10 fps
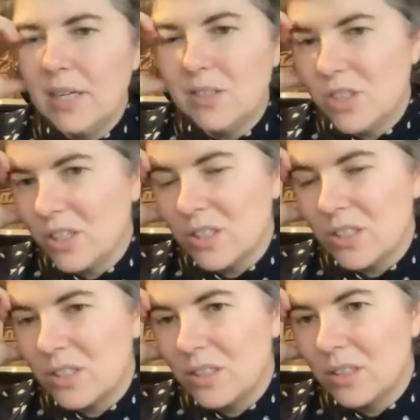
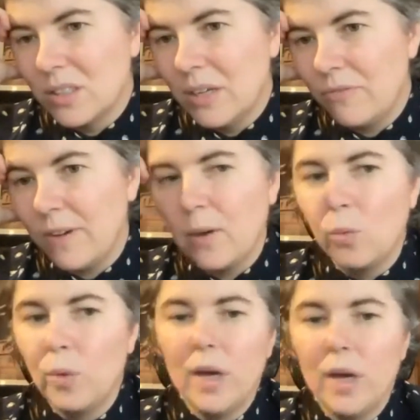it
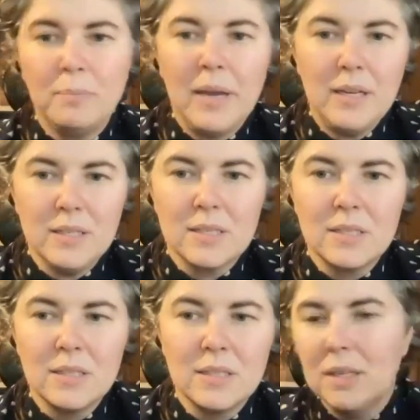felt well
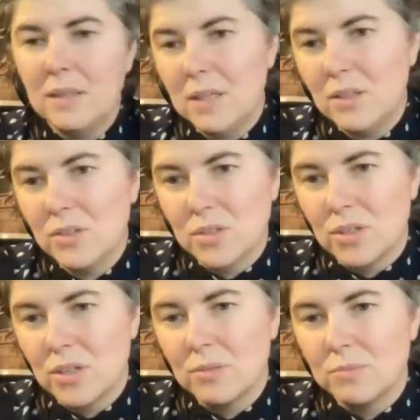paced in those
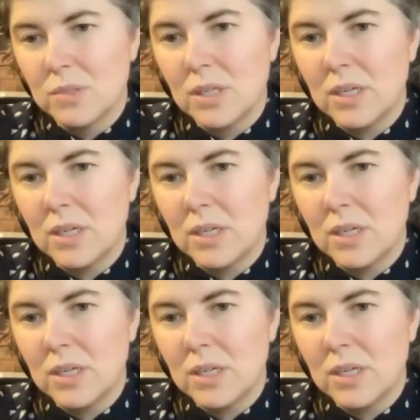terms.